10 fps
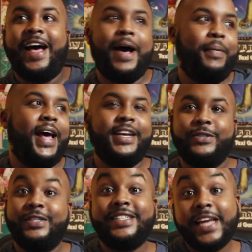Apple
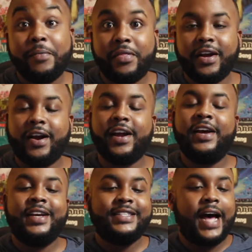iTunes, same thing, right?
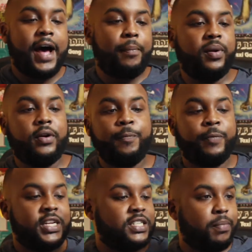To Apple,
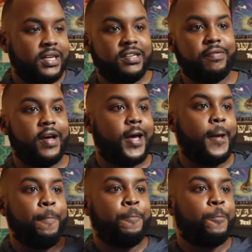
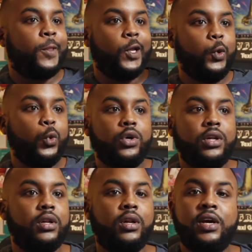Spotify,
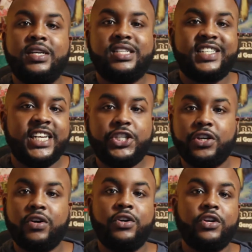Google,
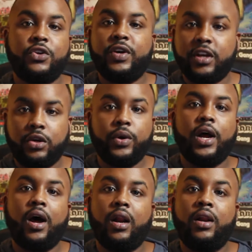Stitcher. You can do
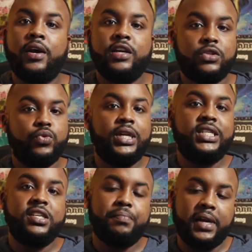it all. It's
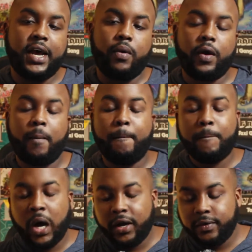really simple that way.
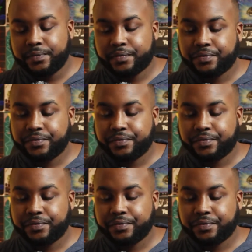But